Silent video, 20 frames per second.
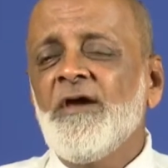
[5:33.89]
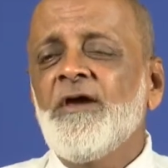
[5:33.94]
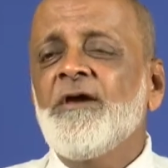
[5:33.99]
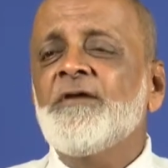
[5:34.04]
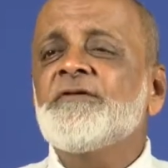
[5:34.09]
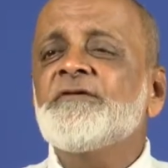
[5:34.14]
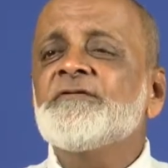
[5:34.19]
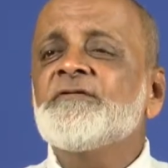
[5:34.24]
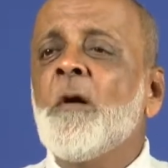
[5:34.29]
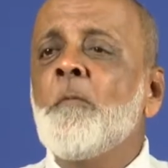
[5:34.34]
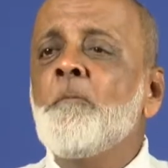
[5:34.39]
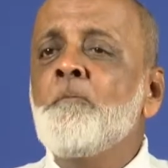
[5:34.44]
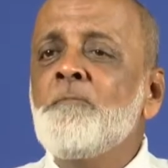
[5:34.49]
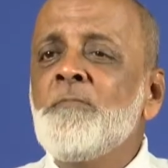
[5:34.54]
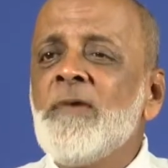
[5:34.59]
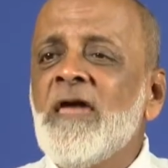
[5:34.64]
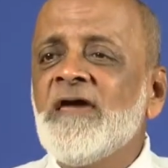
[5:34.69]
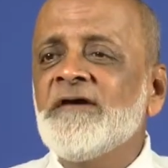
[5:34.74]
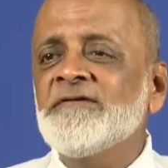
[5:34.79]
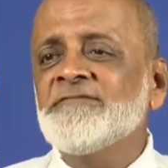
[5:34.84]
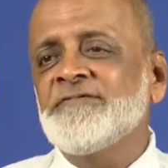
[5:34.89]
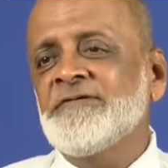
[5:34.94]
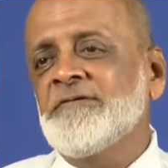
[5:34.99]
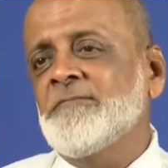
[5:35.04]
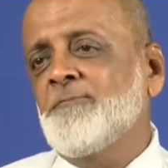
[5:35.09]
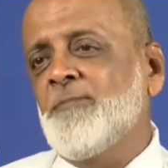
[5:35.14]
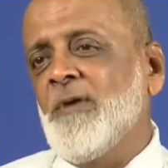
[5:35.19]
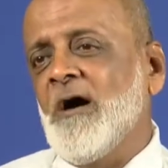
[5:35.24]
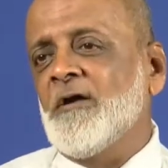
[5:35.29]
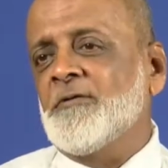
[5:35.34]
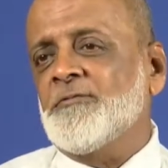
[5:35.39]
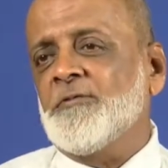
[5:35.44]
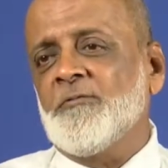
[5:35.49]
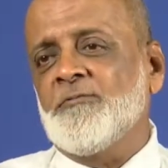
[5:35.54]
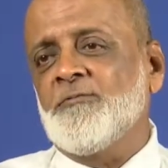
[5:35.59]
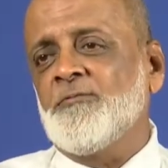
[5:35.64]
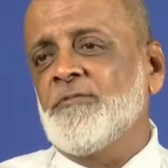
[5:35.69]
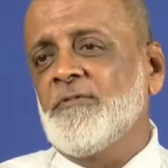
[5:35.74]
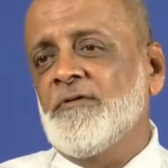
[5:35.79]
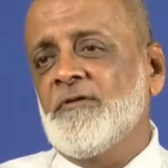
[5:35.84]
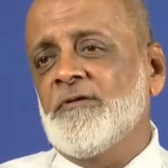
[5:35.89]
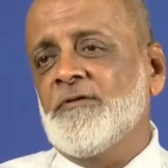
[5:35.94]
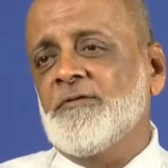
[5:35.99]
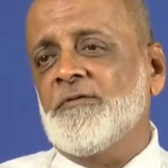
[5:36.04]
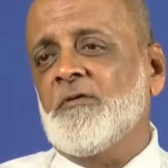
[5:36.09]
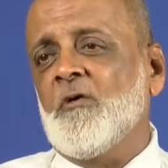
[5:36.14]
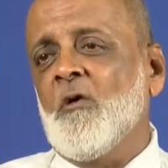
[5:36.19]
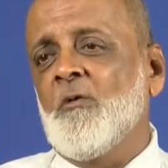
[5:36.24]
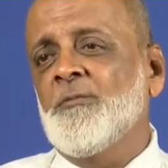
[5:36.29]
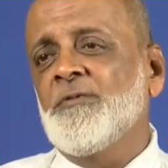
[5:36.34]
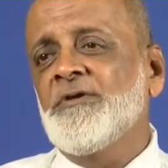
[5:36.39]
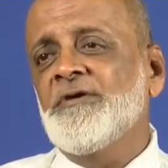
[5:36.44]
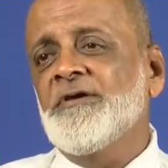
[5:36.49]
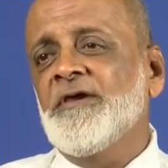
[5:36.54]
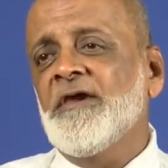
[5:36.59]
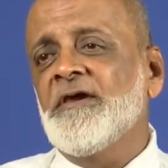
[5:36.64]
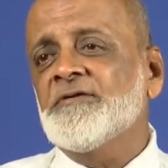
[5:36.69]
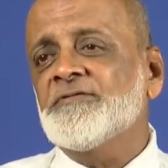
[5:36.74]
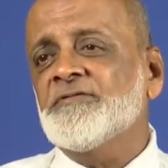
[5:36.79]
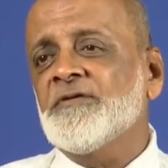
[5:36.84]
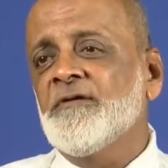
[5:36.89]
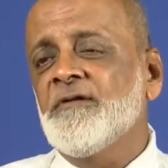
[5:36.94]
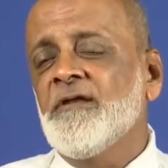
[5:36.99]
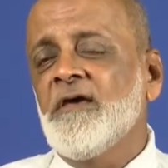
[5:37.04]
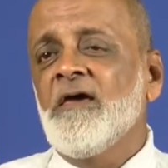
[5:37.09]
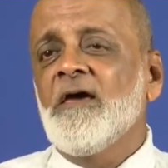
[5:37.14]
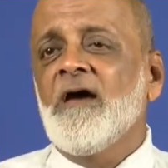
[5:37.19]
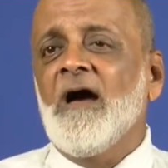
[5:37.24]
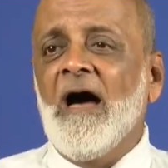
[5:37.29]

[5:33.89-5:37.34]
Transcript: It is amazing part of communication.